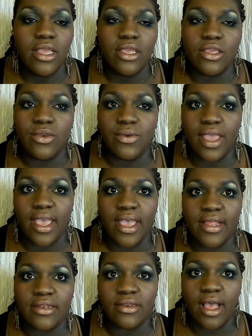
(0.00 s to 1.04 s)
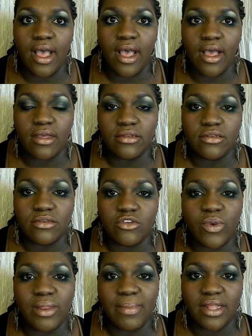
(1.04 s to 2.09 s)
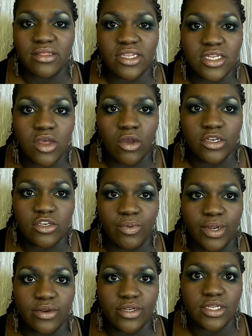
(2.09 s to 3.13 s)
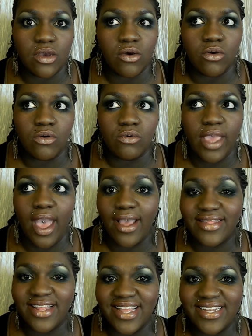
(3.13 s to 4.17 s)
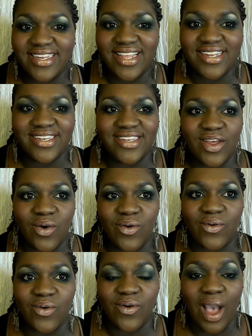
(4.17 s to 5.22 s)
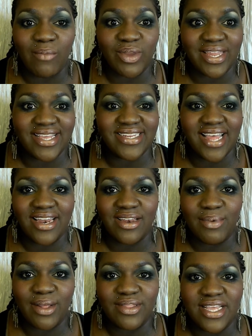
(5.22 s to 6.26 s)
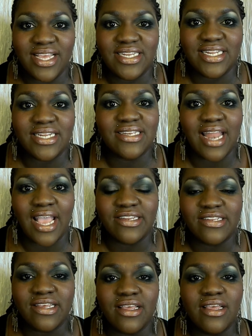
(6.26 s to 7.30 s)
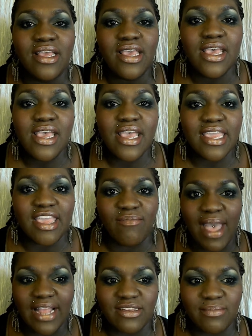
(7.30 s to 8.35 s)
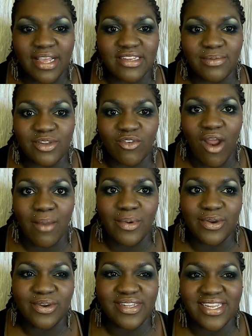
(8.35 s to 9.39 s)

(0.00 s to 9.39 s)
you can uh, tweet about this on Twitter. So yeah, I think that's it. And so I'm really excited about this. It's nice to give back to my subscribers.